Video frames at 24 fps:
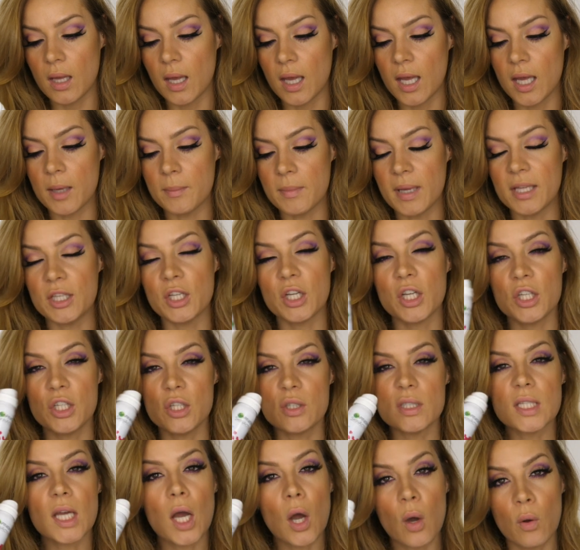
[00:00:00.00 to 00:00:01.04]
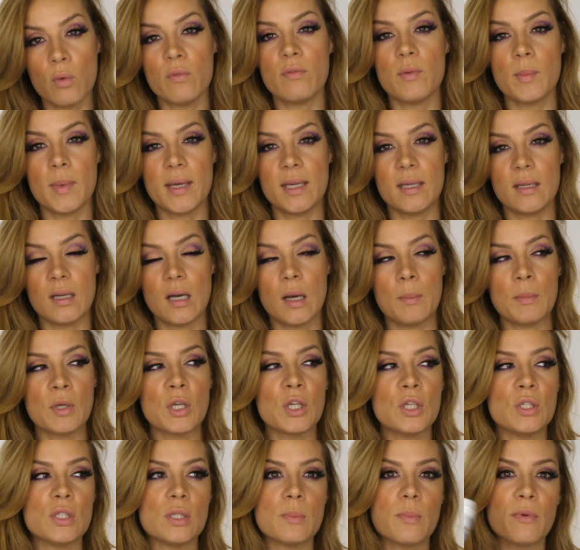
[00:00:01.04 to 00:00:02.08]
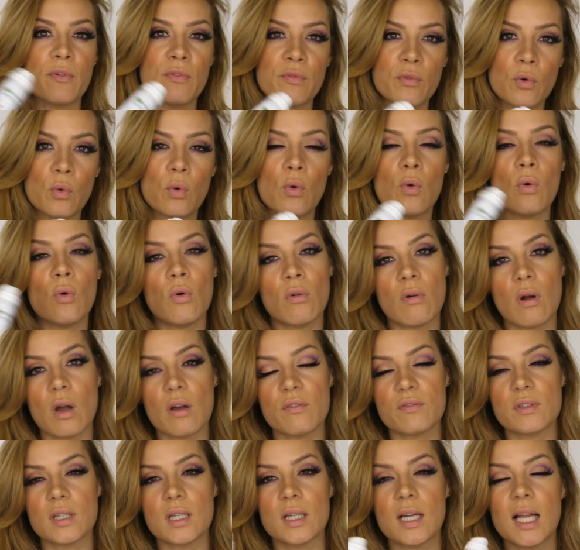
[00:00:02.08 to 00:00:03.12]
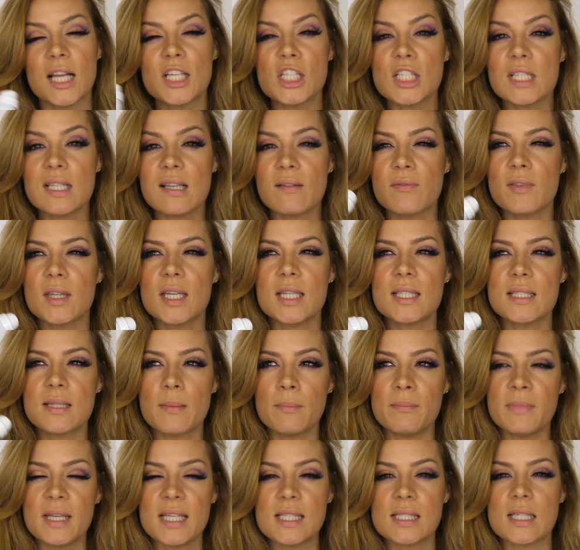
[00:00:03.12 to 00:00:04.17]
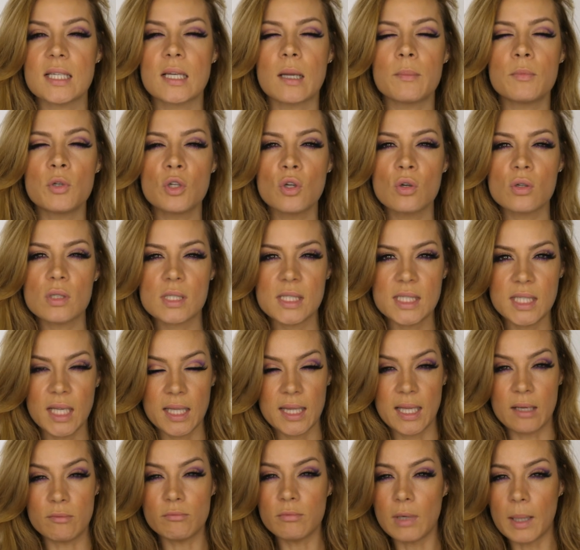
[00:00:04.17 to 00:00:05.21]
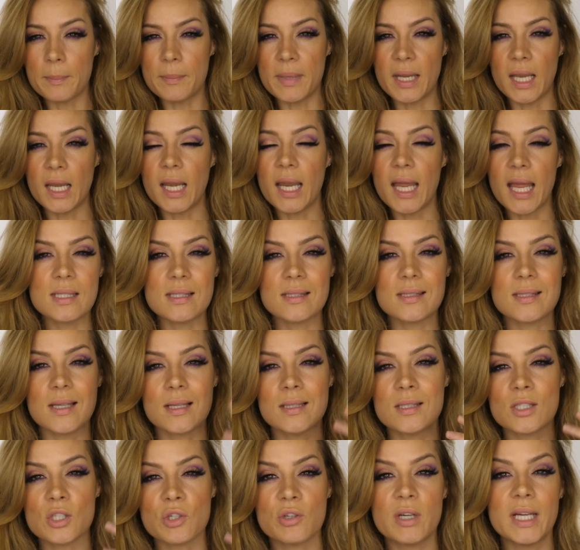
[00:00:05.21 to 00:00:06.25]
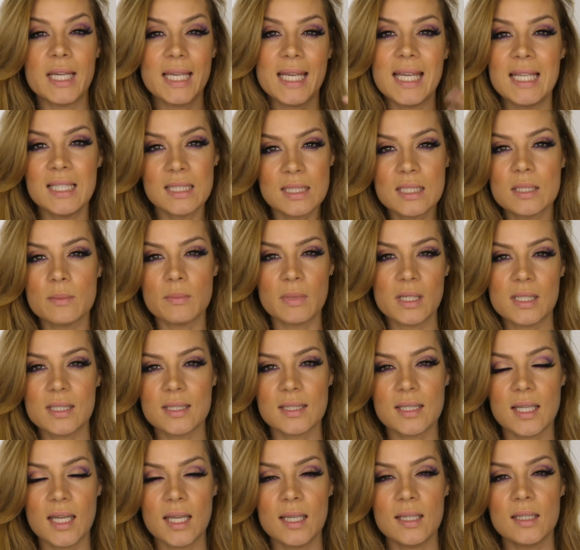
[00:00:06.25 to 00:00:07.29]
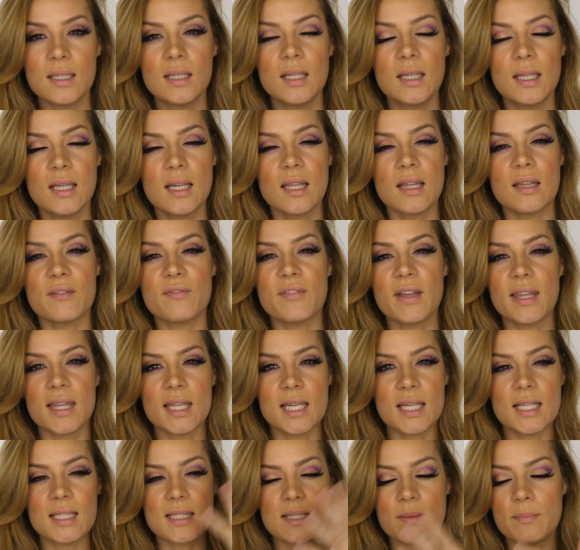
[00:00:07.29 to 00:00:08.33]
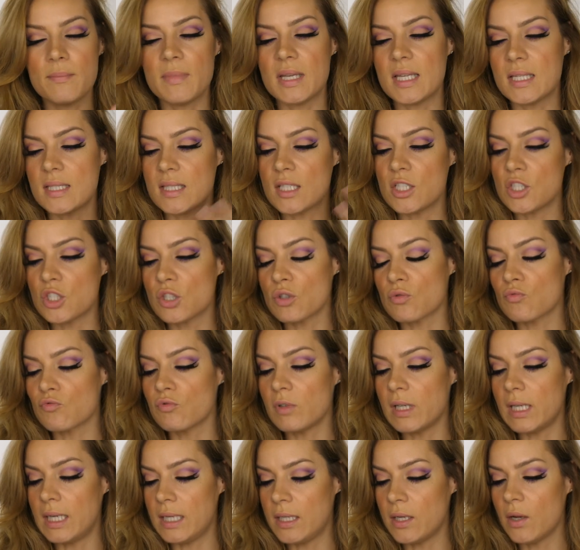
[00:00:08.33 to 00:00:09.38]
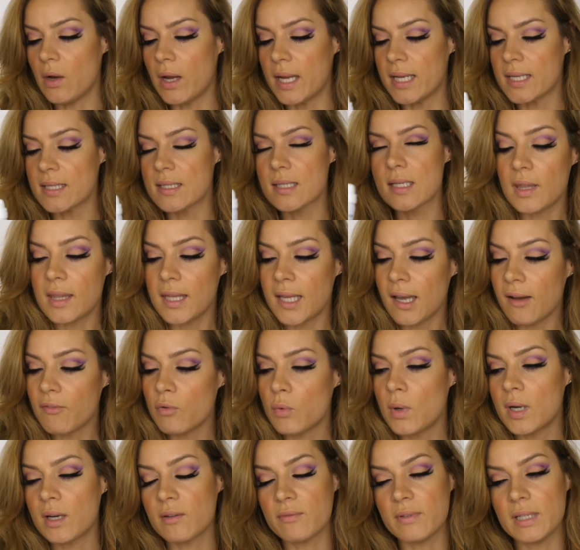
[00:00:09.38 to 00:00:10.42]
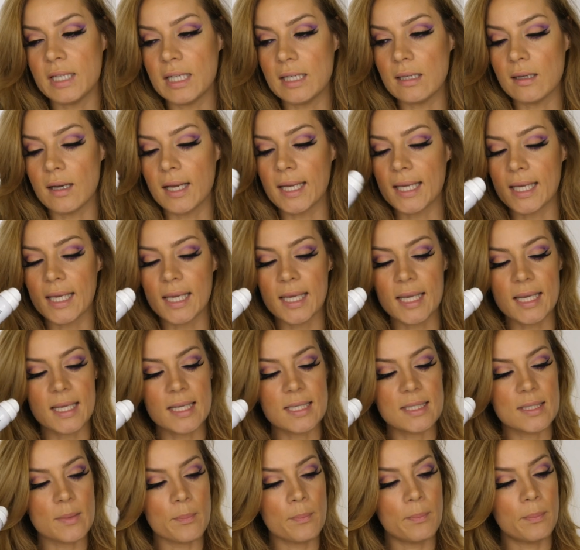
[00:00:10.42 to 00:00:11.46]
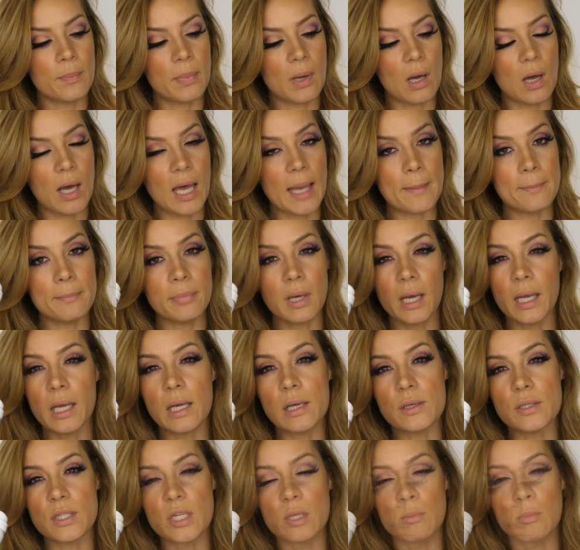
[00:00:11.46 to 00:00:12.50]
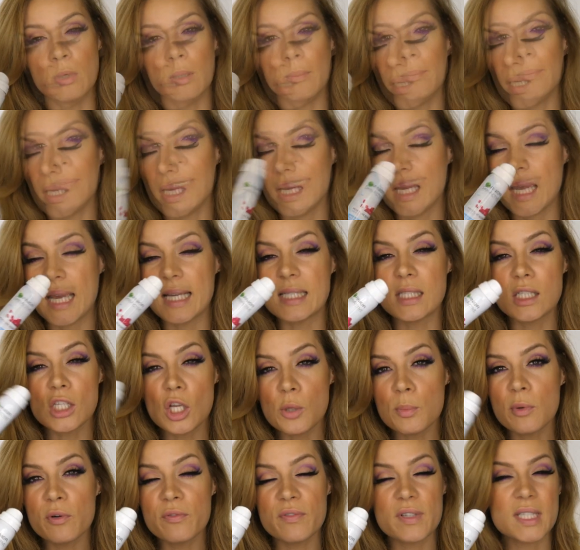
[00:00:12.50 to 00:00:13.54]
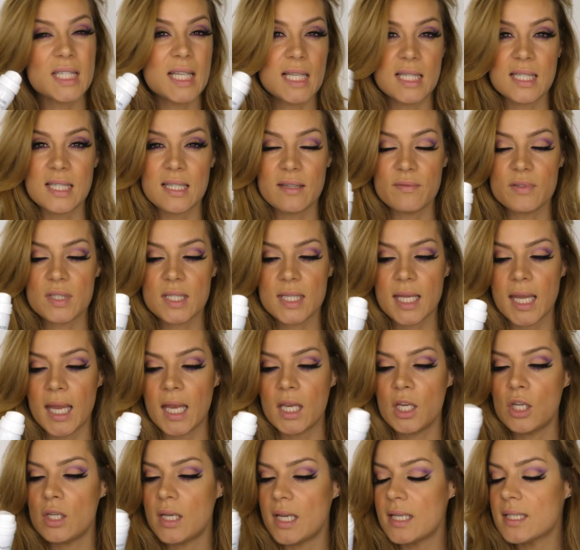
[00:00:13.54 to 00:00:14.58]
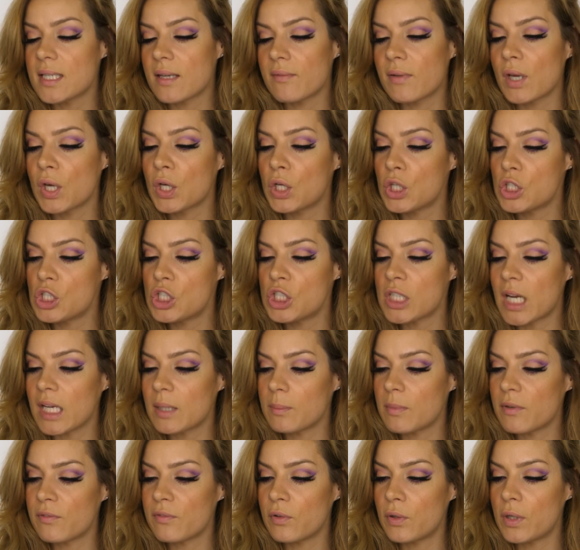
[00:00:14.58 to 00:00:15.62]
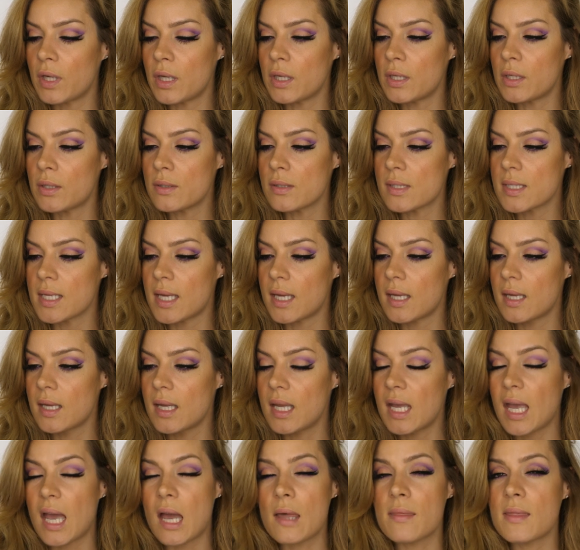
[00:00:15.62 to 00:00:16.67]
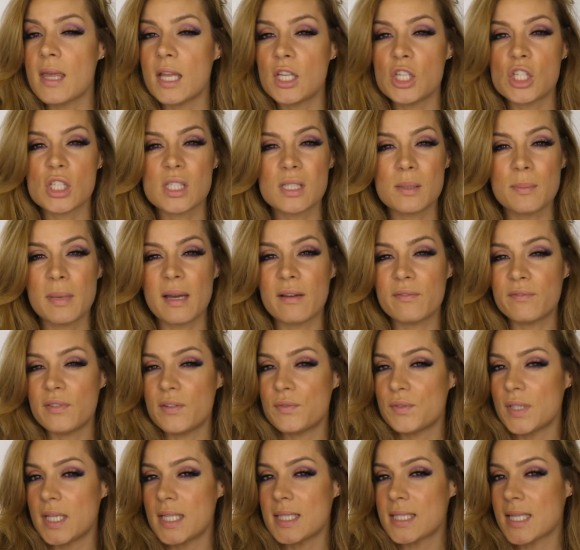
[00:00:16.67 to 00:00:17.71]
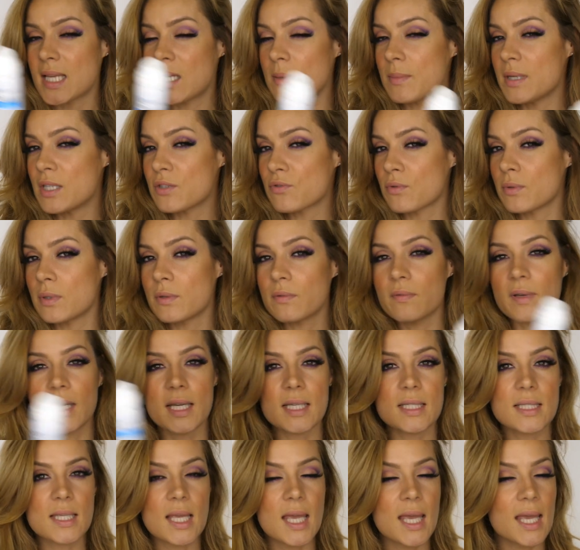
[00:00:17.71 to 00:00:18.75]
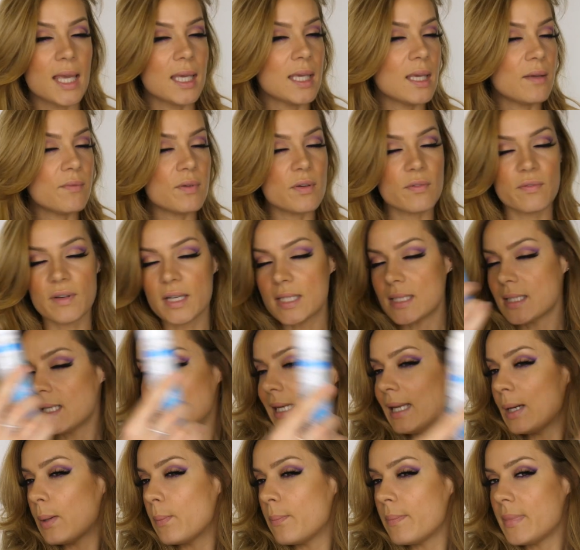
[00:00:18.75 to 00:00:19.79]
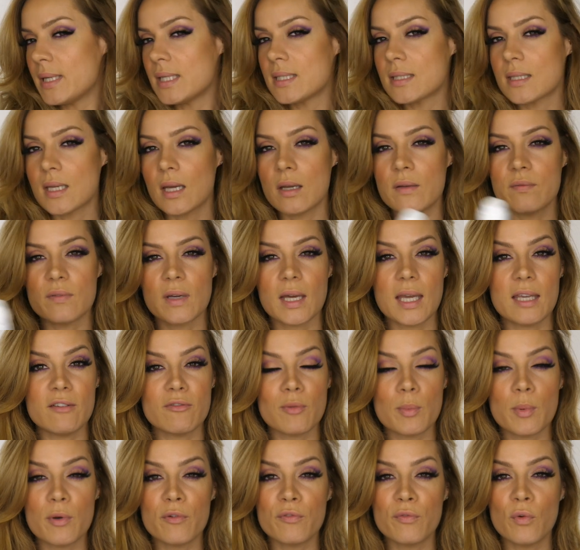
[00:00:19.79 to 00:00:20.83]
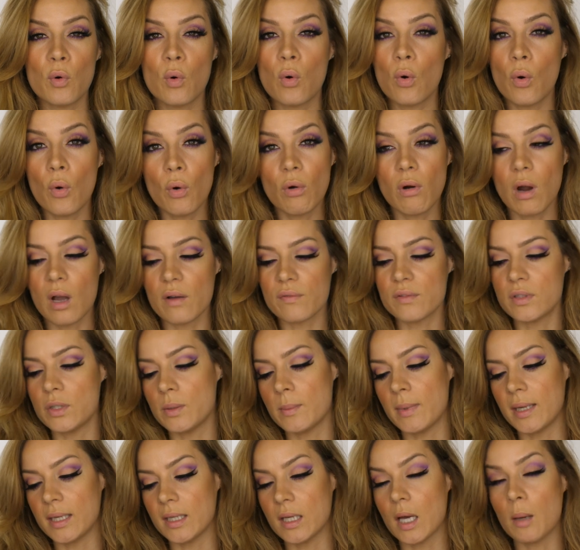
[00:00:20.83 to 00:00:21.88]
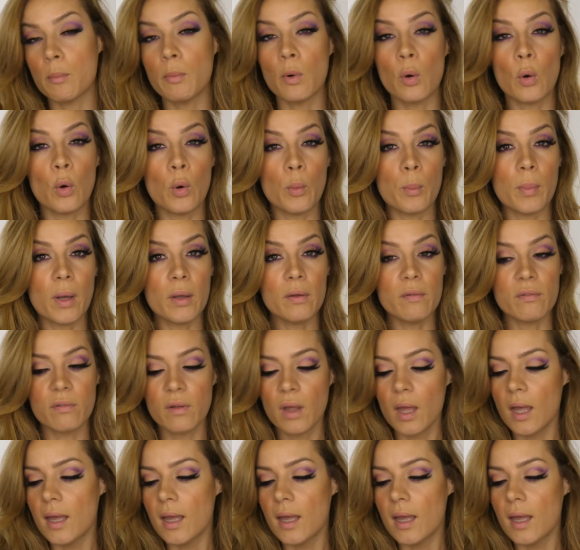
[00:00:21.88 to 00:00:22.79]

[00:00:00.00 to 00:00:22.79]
And you can use it over makeup, you can use it before or after. I just love that it's a mist and I'm not sitting there rubbing sunscreen into my skin. The fact that it's a mist is just really nice. The other one I really like is by Bioderma. It's suitable for sensitive skin. You need to give it a good shake before you use it, and then just about 15 centimeters from your face, give your face a little mist over, either before or after your makeup, or both,